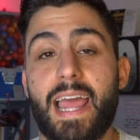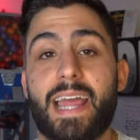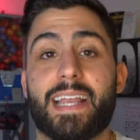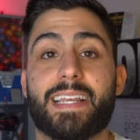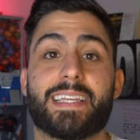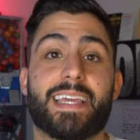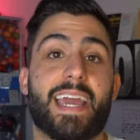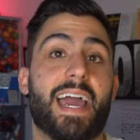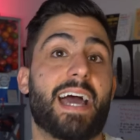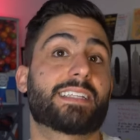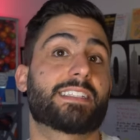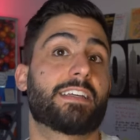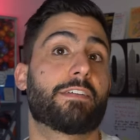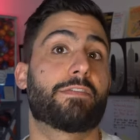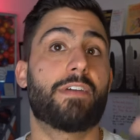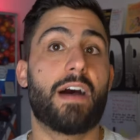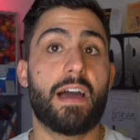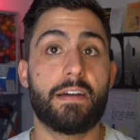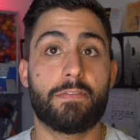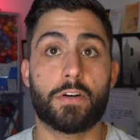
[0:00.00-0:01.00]
and gas
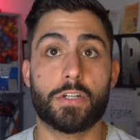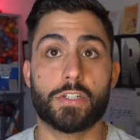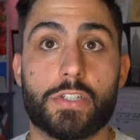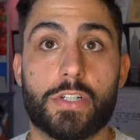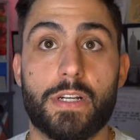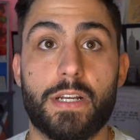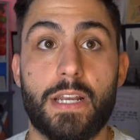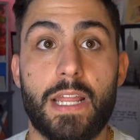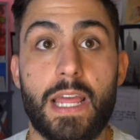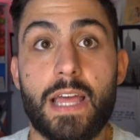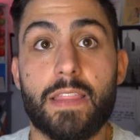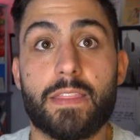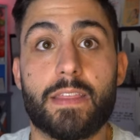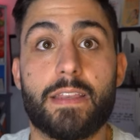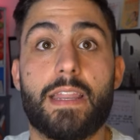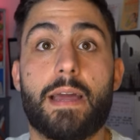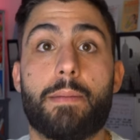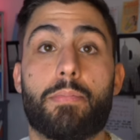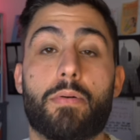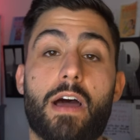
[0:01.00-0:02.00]
at $500, the
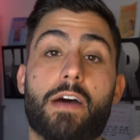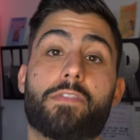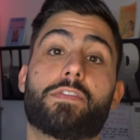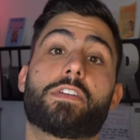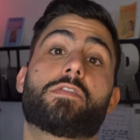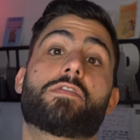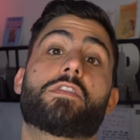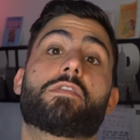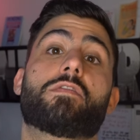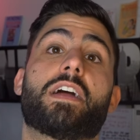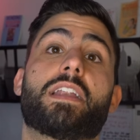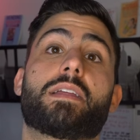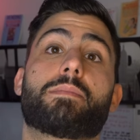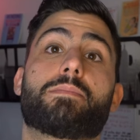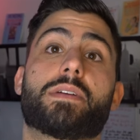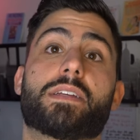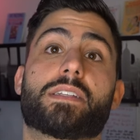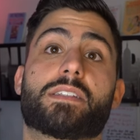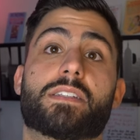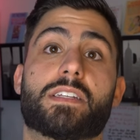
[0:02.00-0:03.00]
net profit of the
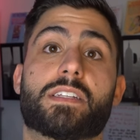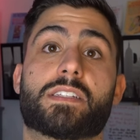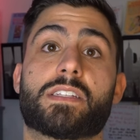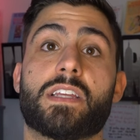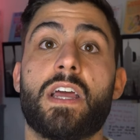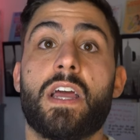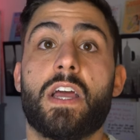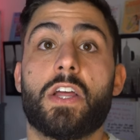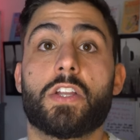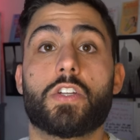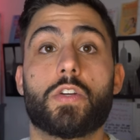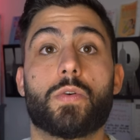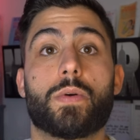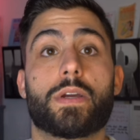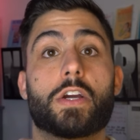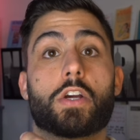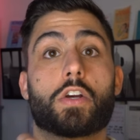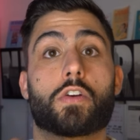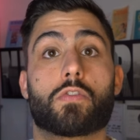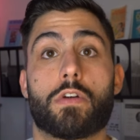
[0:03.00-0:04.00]
vending business
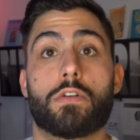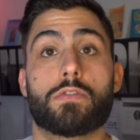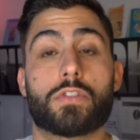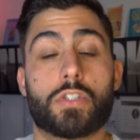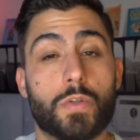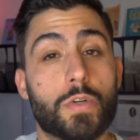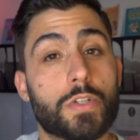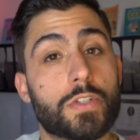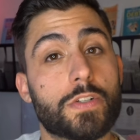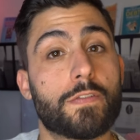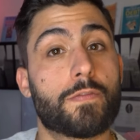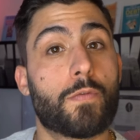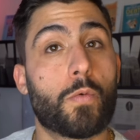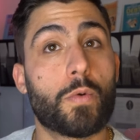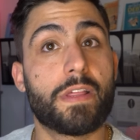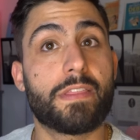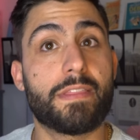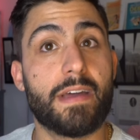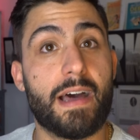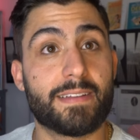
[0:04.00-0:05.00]
doing a gross
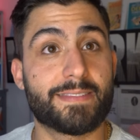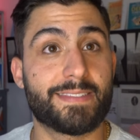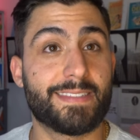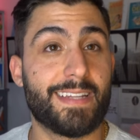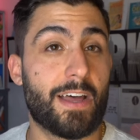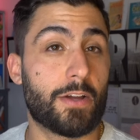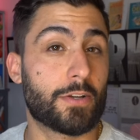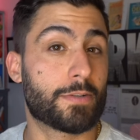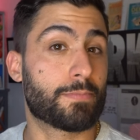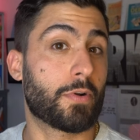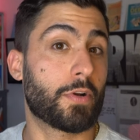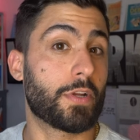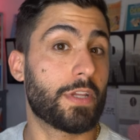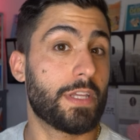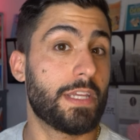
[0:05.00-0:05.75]
$240,000 per